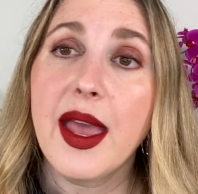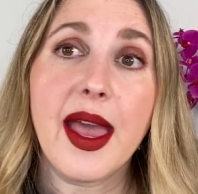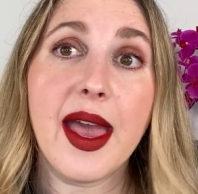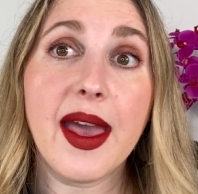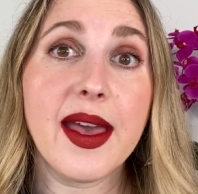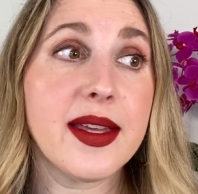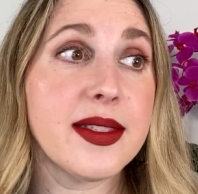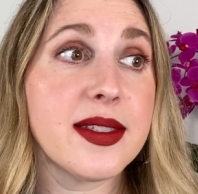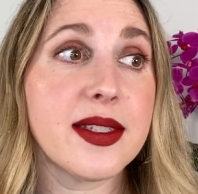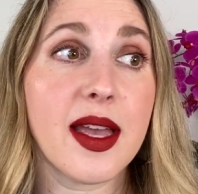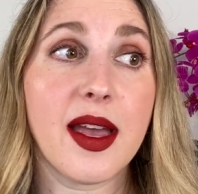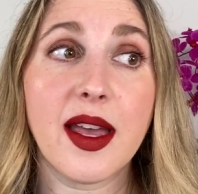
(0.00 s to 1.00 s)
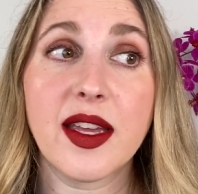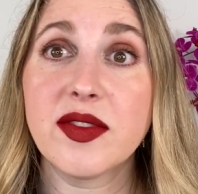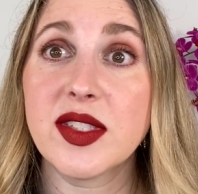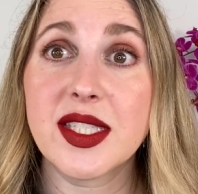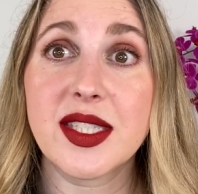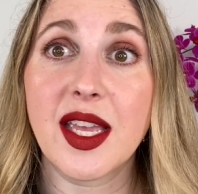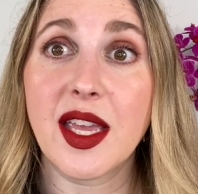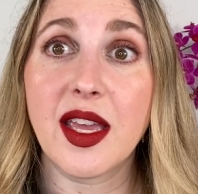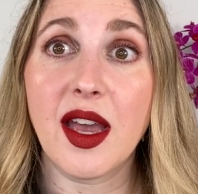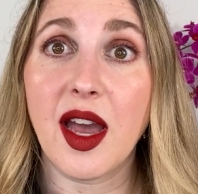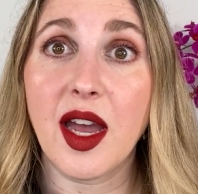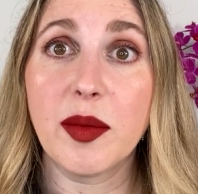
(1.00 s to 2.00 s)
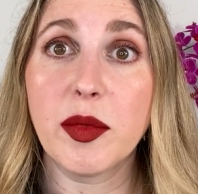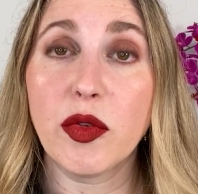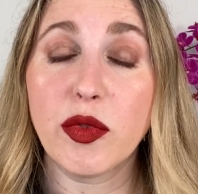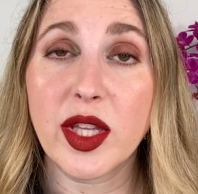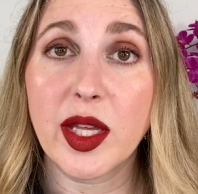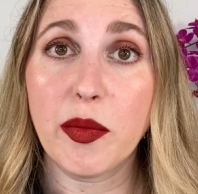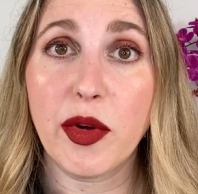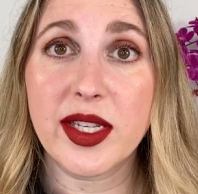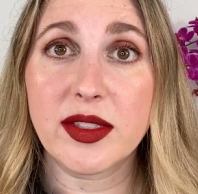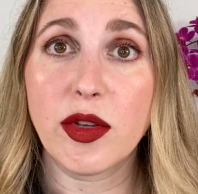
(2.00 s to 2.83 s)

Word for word: And I have to say, I'm really impressed.